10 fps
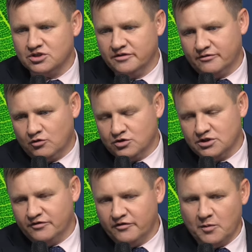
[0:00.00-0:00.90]
some
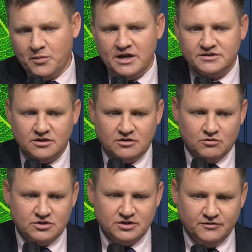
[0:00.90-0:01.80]
engagement
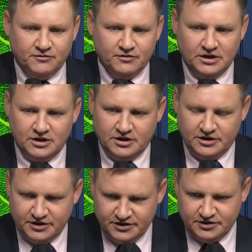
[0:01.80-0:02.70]

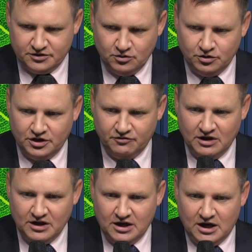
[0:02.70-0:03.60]
of
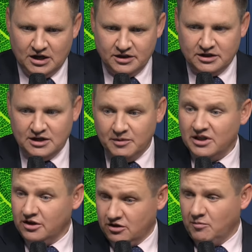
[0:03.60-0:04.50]
funds of
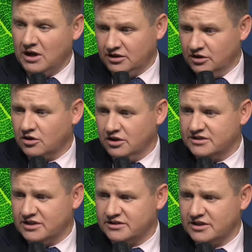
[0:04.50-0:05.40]
donors of European
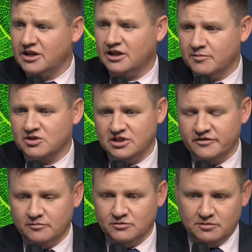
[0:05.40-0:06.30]
institutions, but for
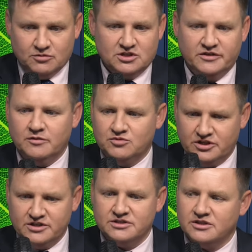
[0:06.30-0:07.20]
new
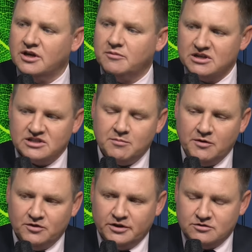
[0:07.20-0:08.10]

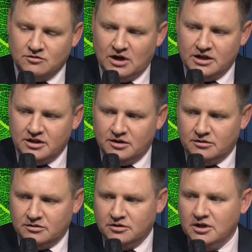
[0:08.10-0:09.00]
communities, you cannot do
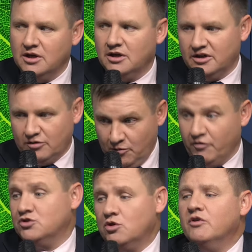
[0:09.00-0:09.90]
it because the
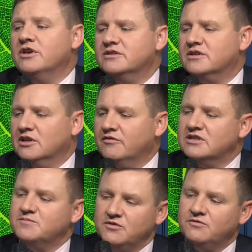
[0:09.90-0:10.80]
scale is too big.
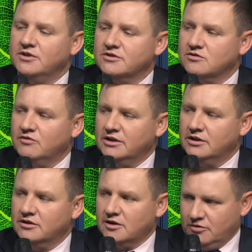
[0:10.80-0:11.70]
Of
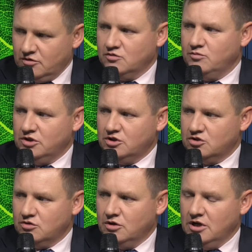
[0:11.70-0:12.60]
course, there is this
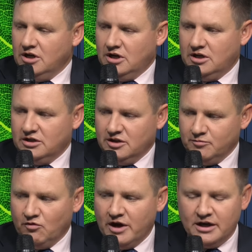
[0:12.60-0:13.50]
component of
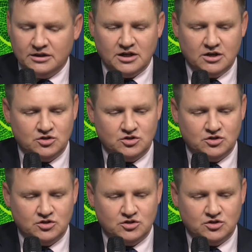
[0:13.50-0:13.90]
co-funding.